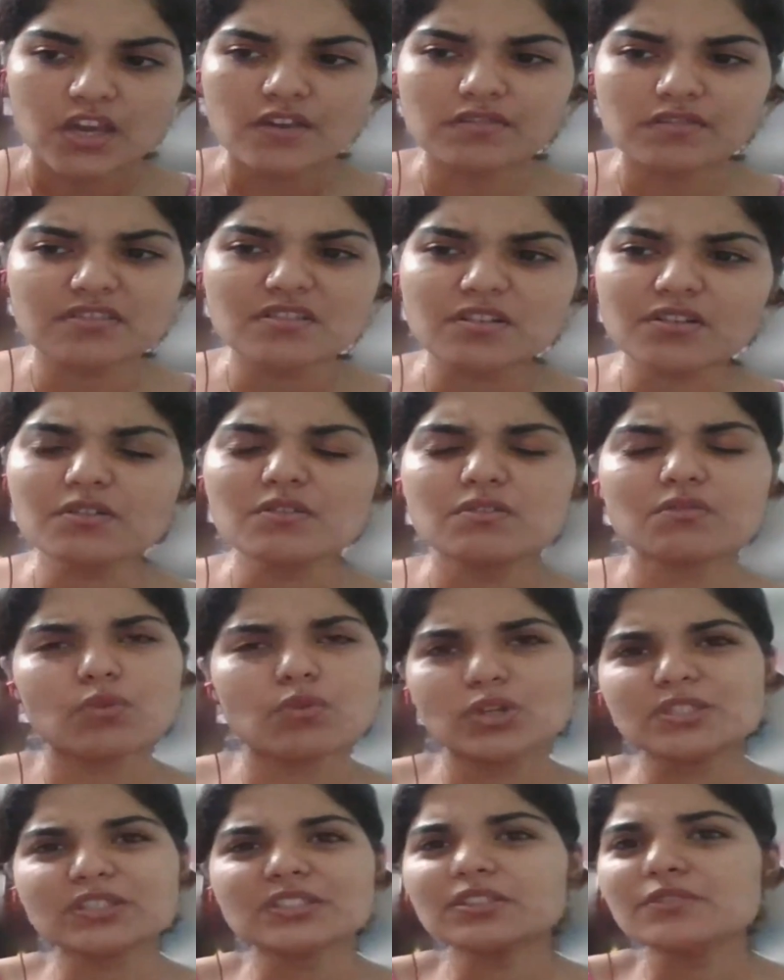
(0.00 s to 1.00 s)
So,
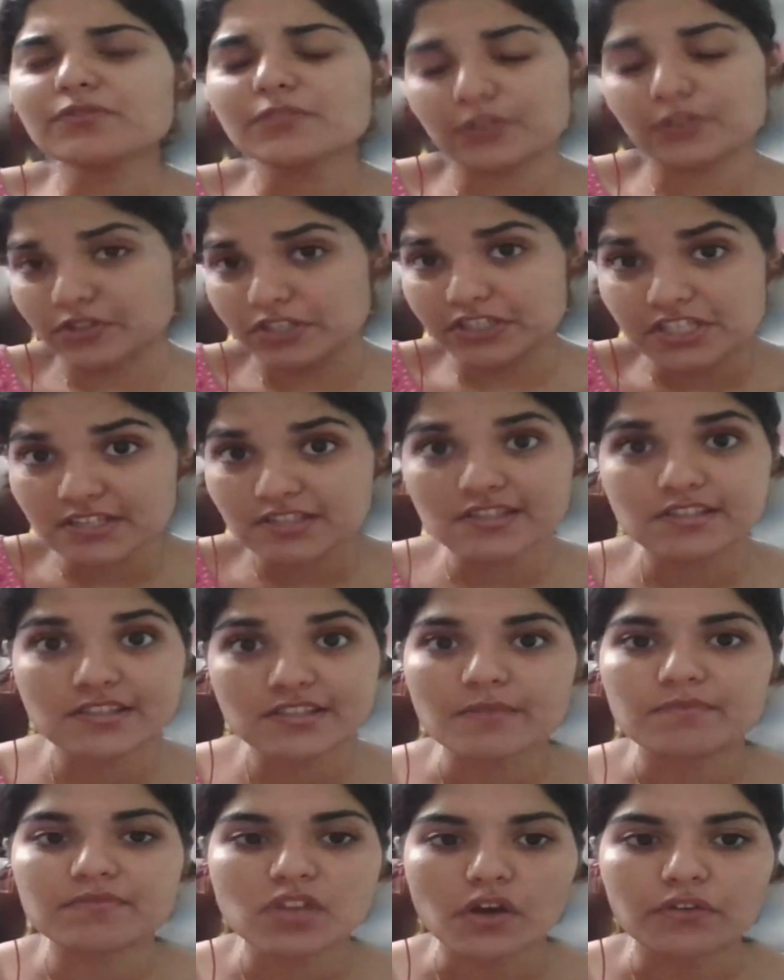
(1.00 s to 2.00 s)
what are the
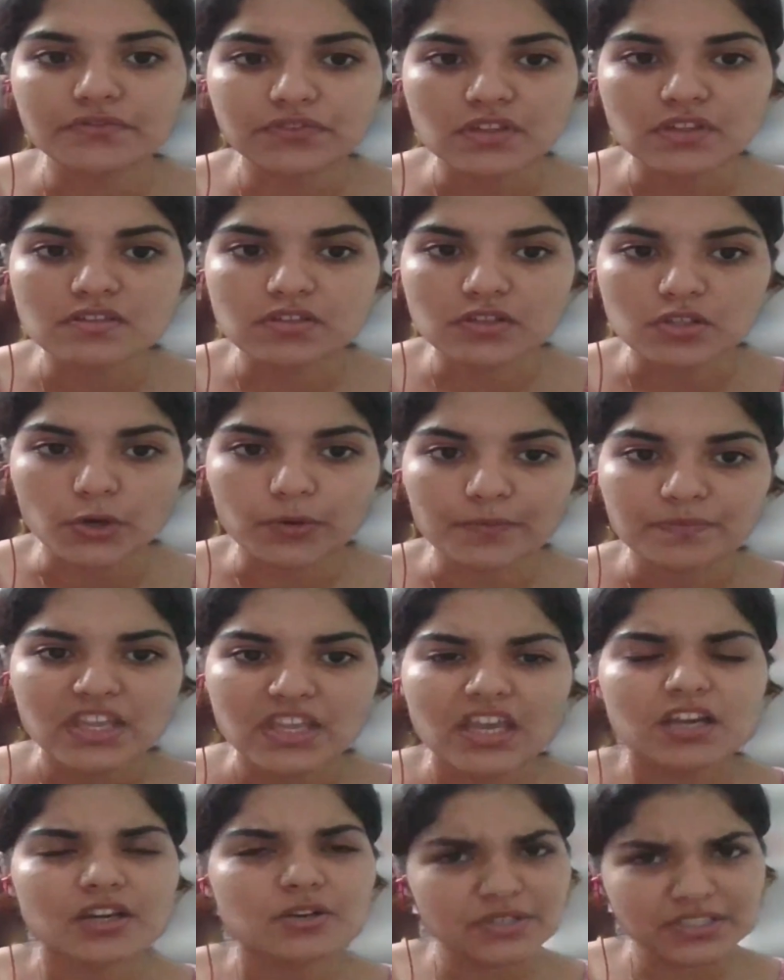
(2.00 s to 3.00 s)
criticisms of this law?
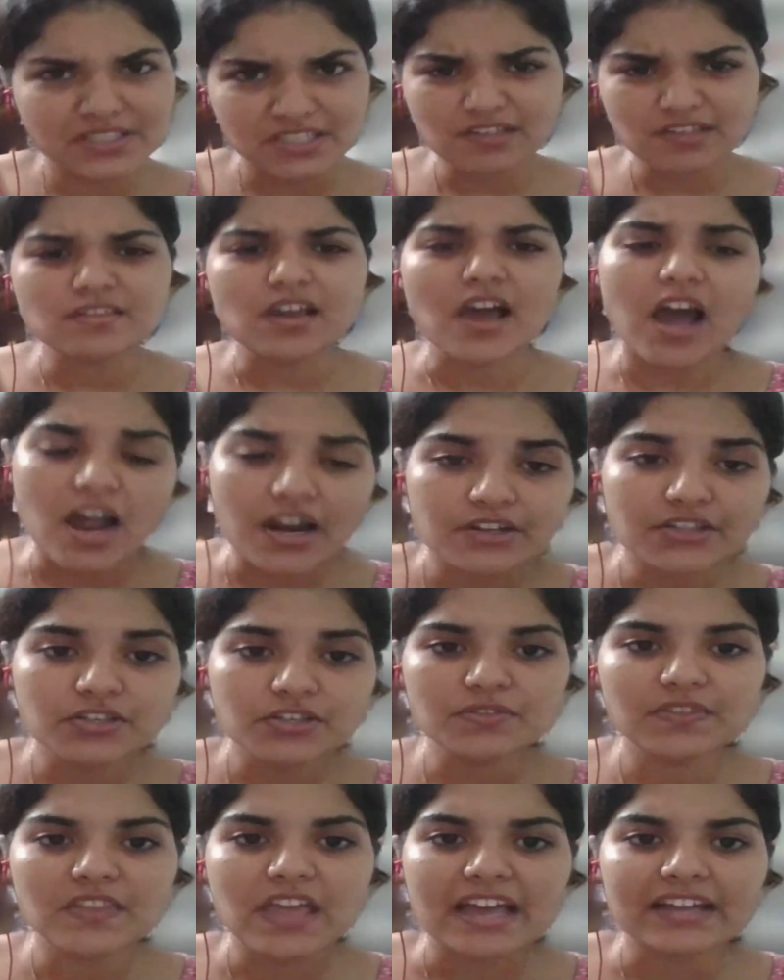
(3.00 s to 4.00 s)
Critics
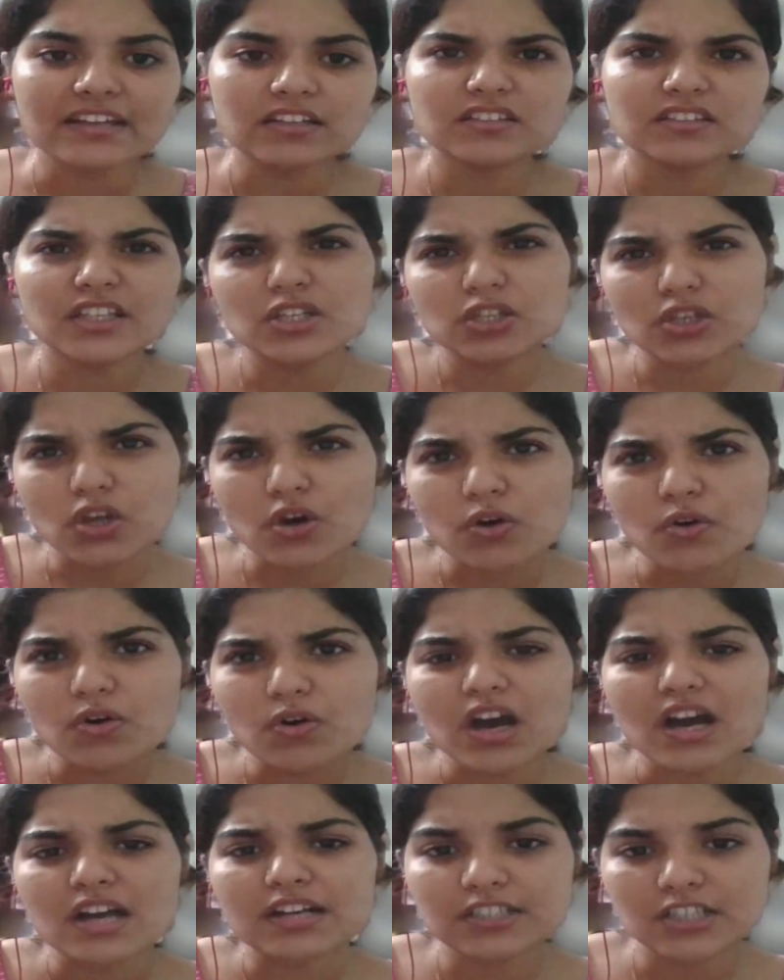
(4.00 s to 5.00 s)
argue that the
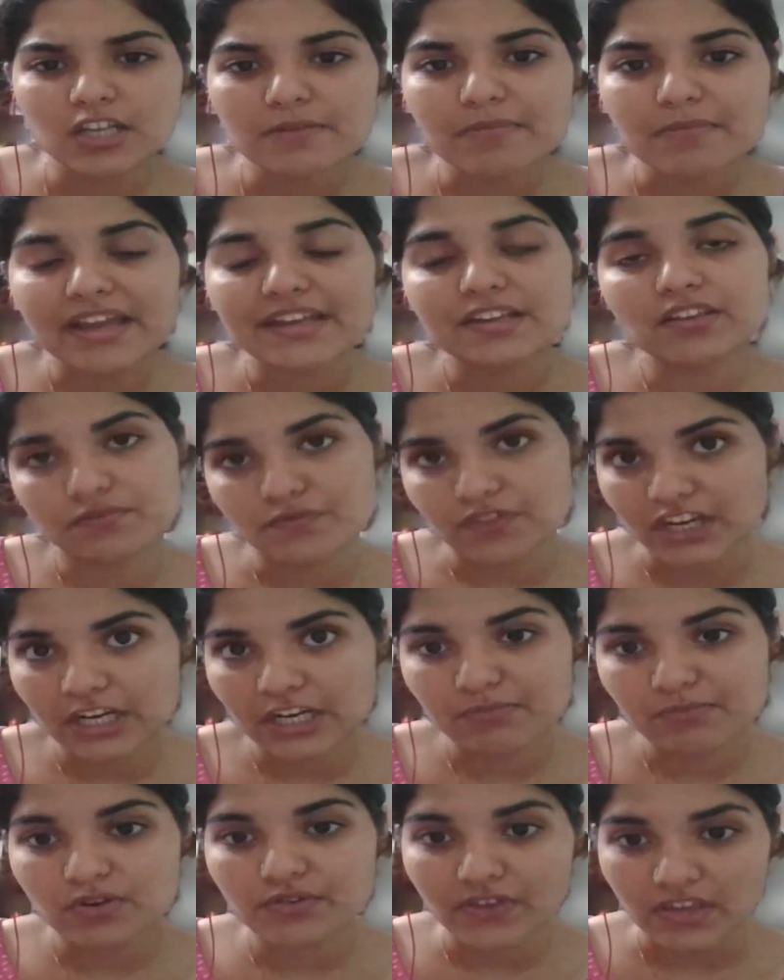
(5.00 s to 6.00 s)
law undermines
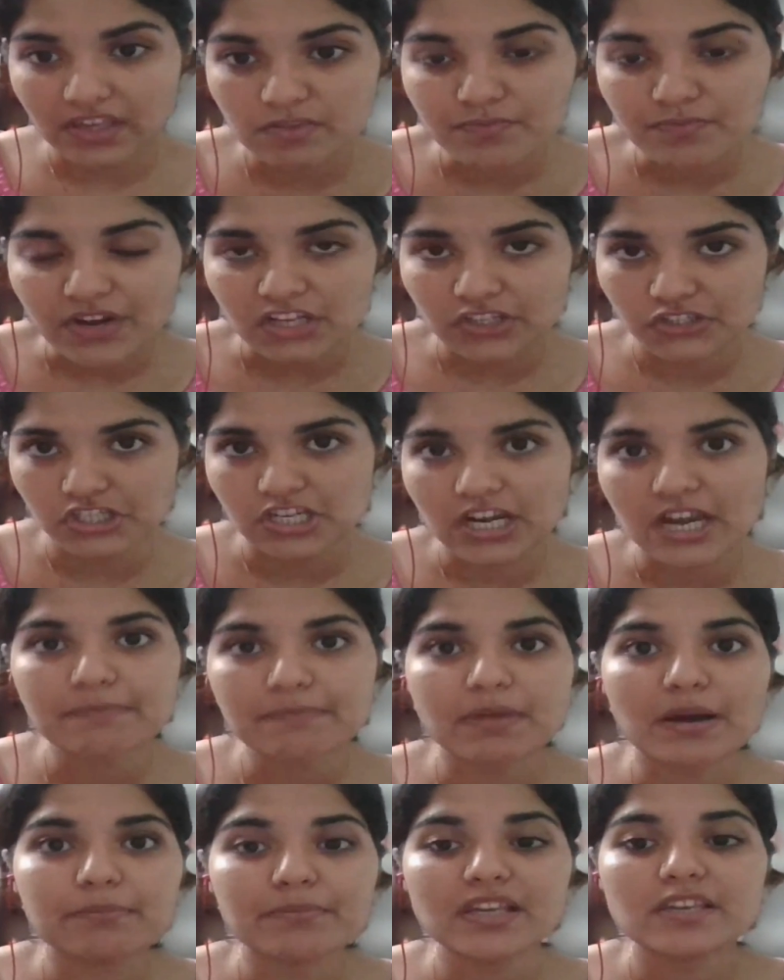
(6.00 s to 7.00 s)
freedom of expression and
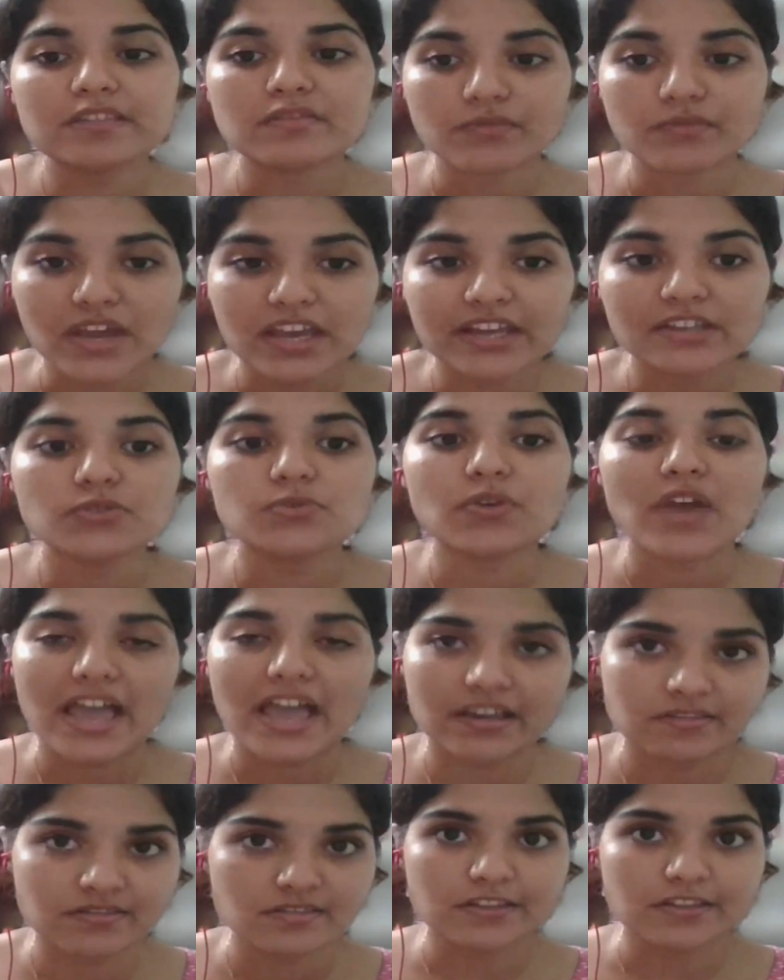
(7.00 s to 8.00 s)
public's right to
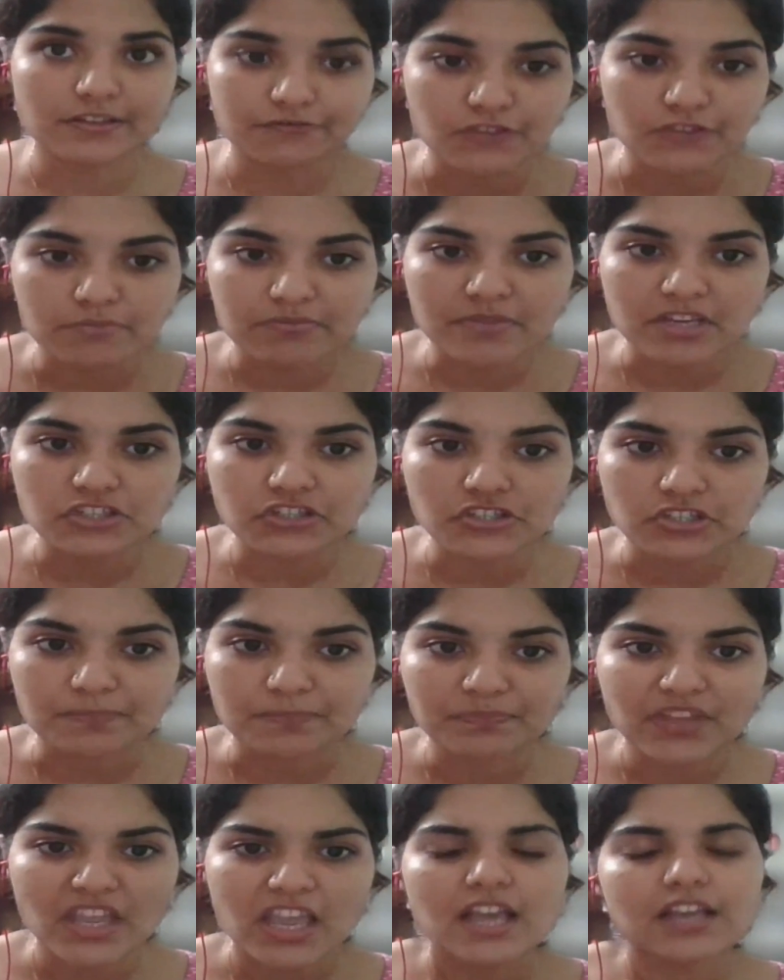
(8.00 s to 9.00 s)
access information.